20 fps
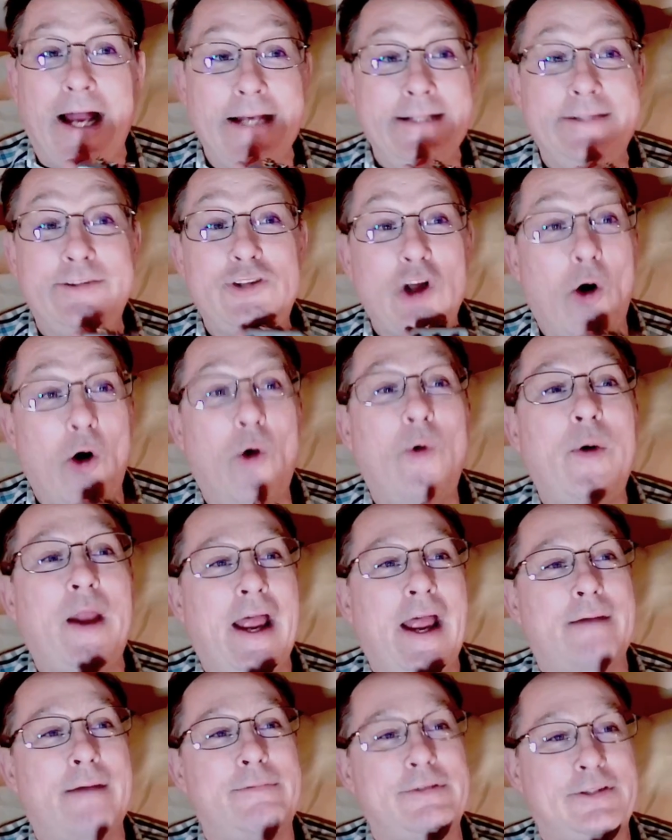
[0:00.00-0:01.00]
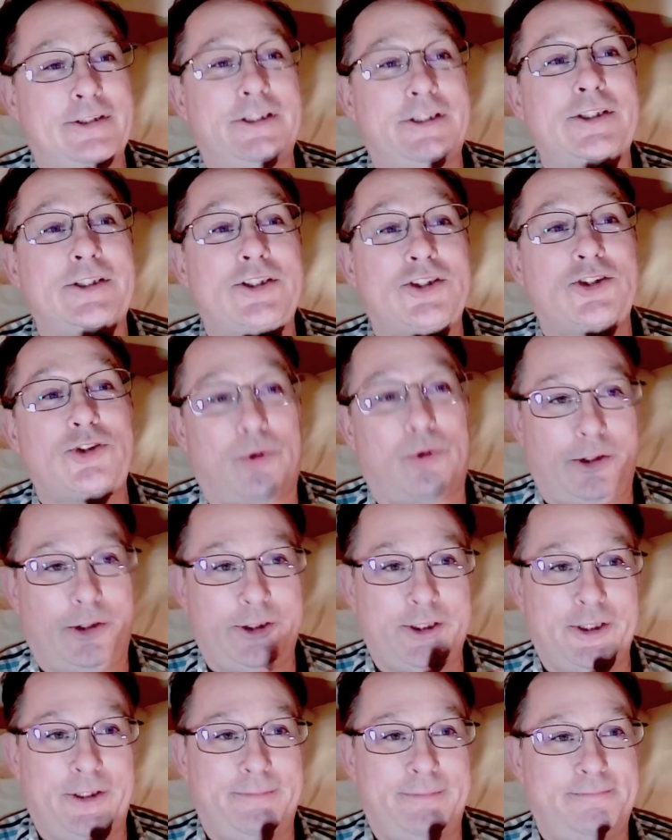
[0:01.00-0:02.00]
I don't have a
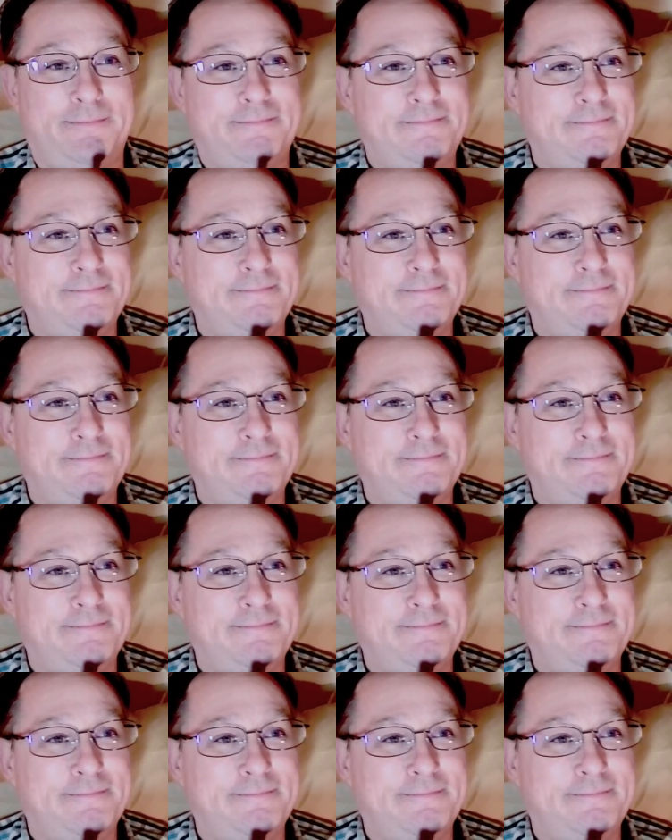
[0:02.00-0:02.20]
distortion.